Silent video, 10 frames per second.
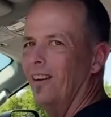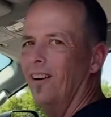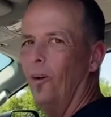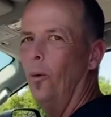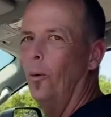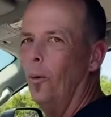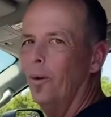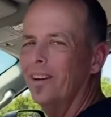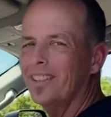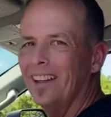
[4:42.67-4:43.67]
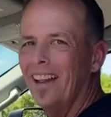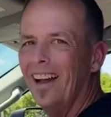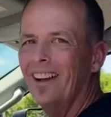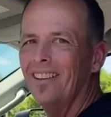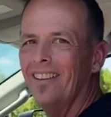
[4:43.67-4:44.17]
Oh, listen to
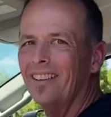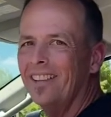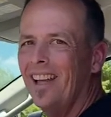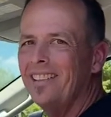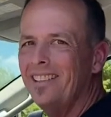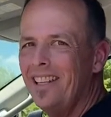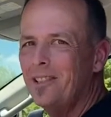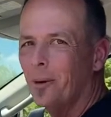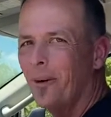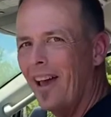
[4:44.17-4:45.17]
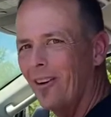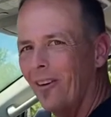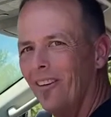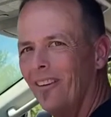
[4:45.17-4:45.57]
that. Listen to that diesel rattle.